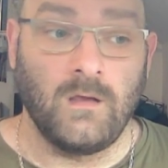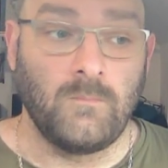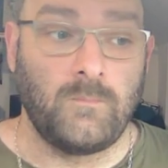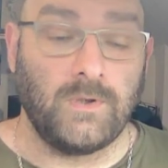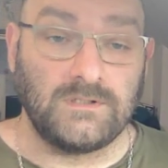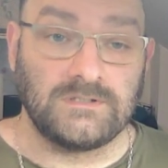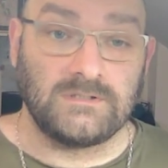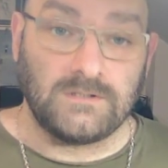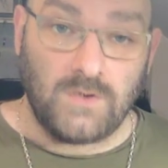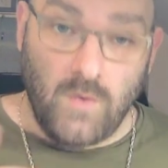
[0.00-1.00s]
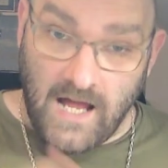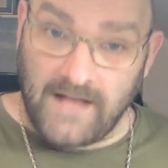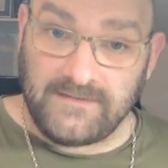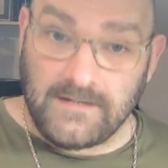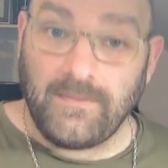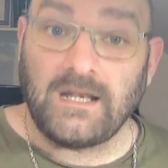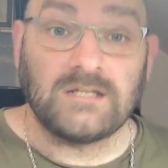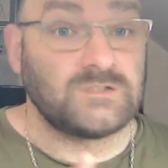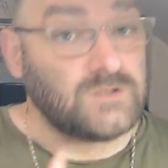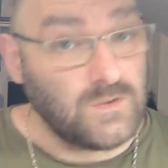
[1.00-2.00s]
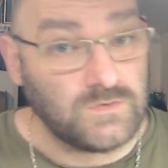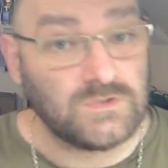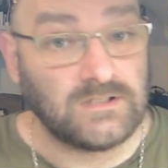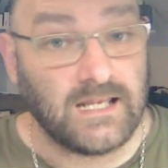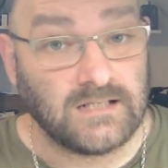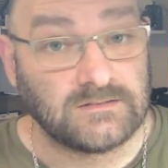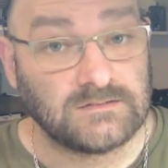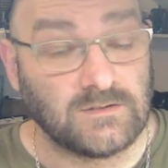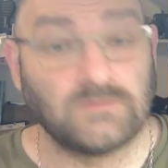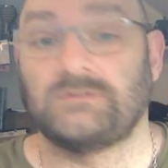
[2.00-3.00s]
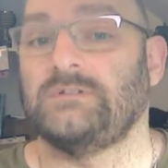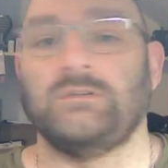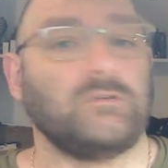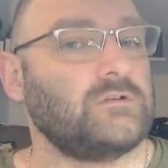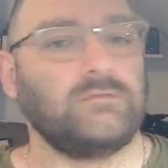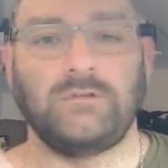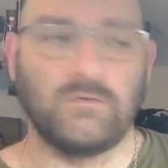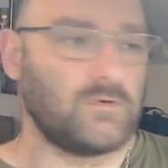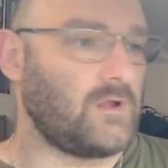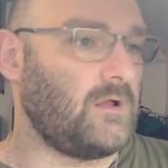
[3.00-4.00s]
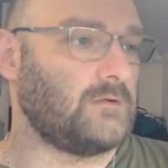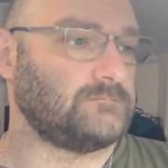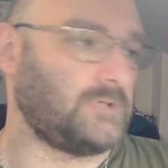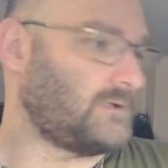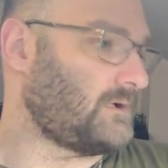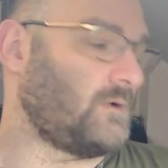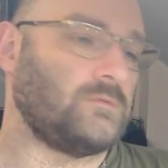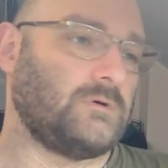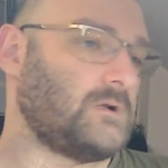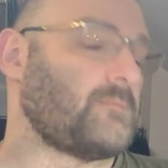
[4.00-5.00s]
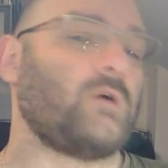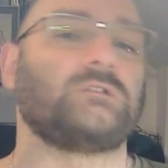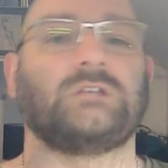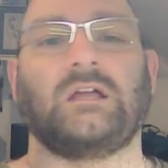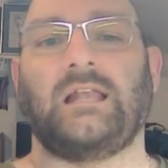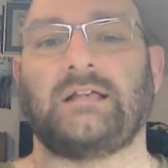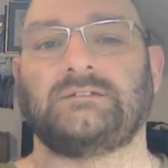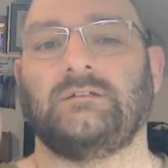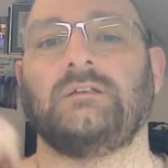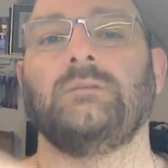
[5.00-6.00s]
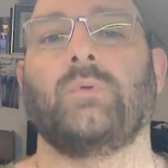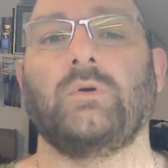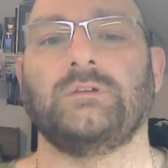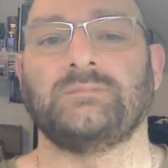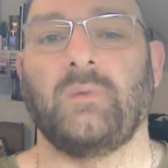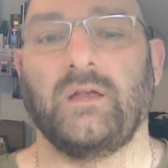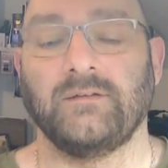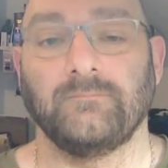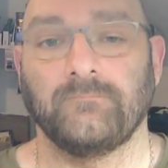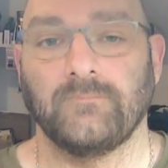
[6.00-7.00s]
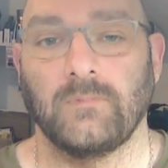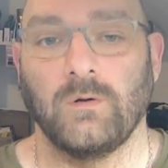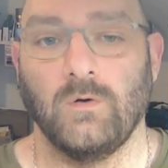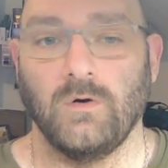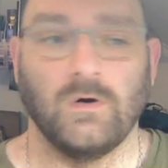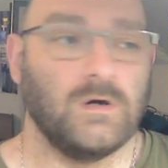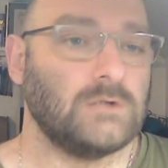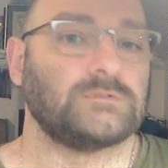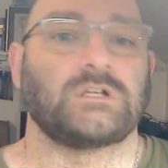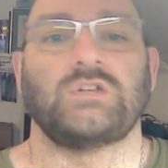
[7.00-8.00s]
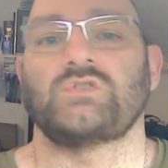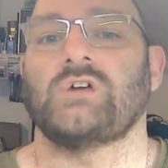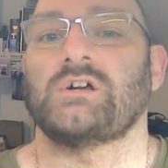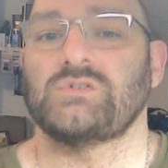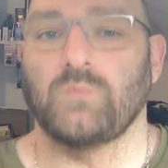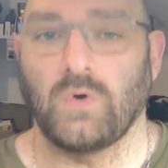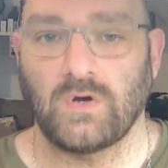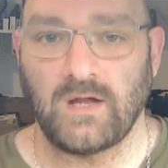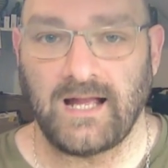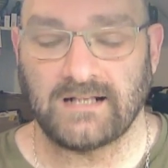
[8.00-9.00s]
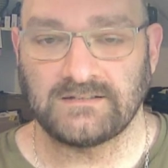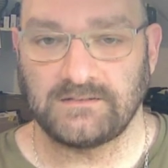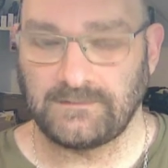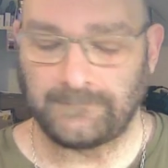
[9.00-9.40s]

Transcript: But you had the ability to use your legs. So you, you were, um, I don't know, on a motorcycle accident and you broke your spine. Or it was a construction worker accident.